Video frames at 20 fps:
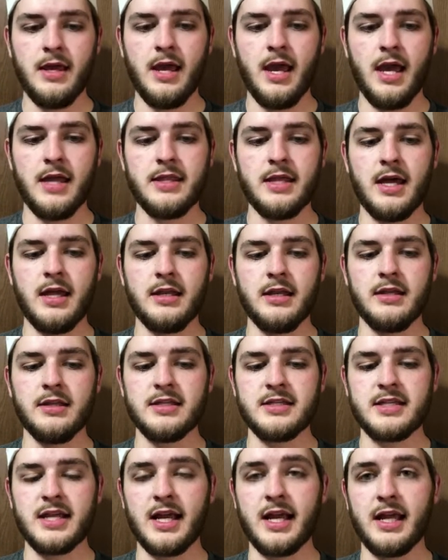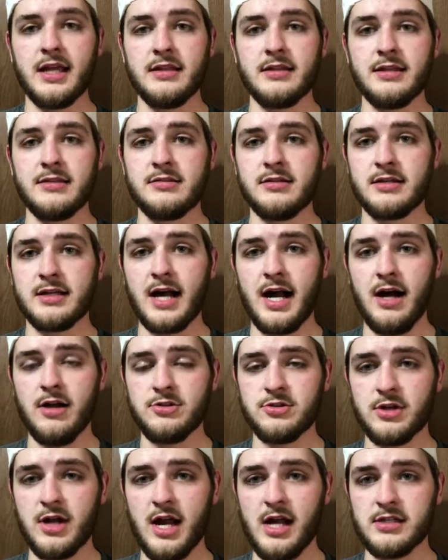And then in the second, they took Kyle
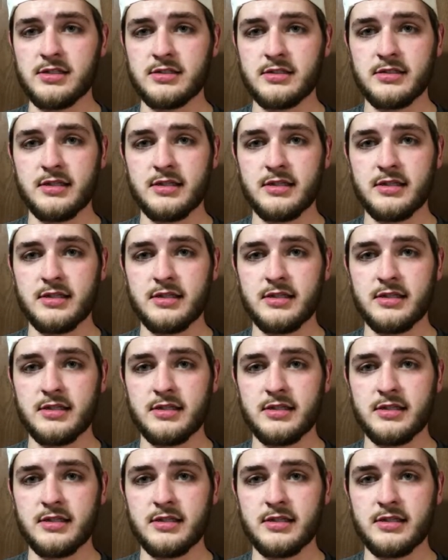Trask.